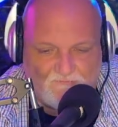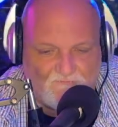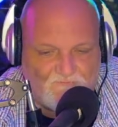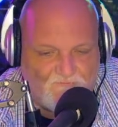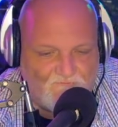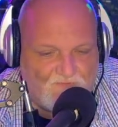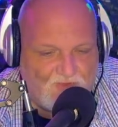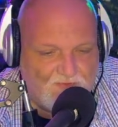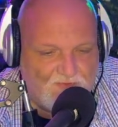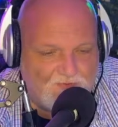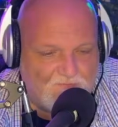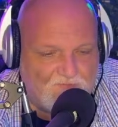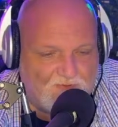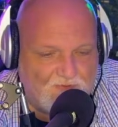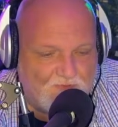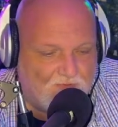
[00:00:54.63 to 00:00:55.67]
volume
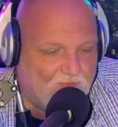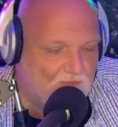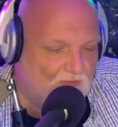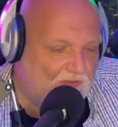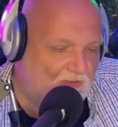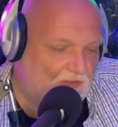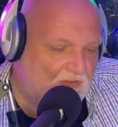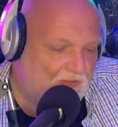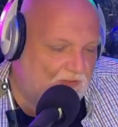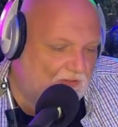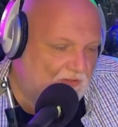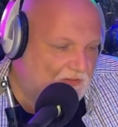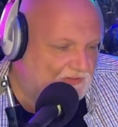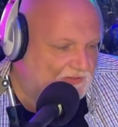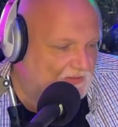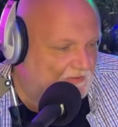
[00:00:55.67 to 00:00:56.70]
there,
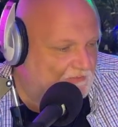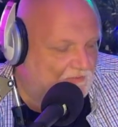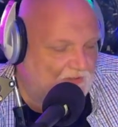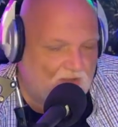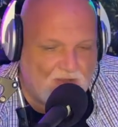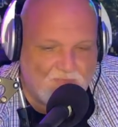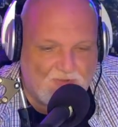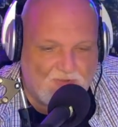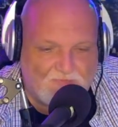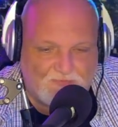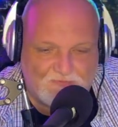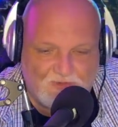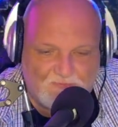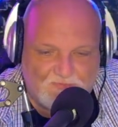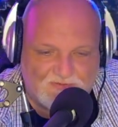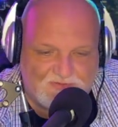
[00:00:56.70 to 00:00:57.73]
so I am having
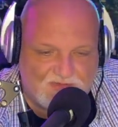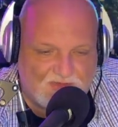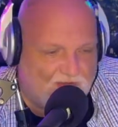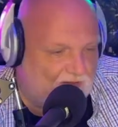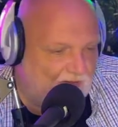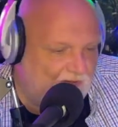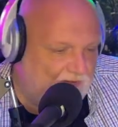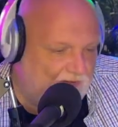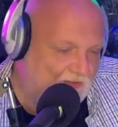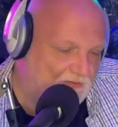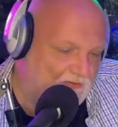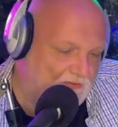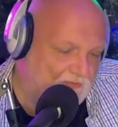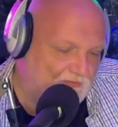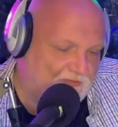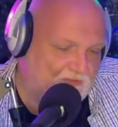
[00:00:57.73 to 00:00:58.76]
trouble signing
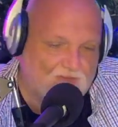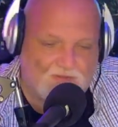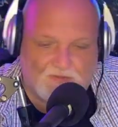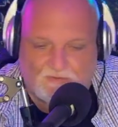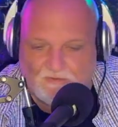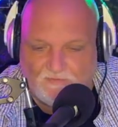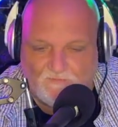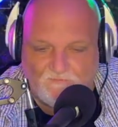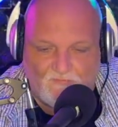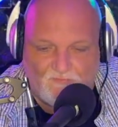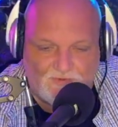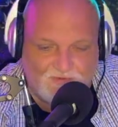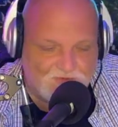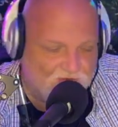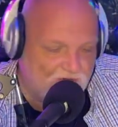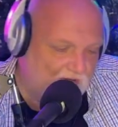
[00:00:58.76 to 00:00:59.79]
into the voice
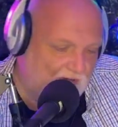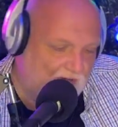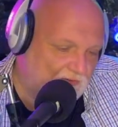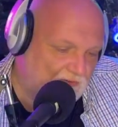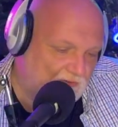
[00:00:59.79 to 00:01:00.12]
chat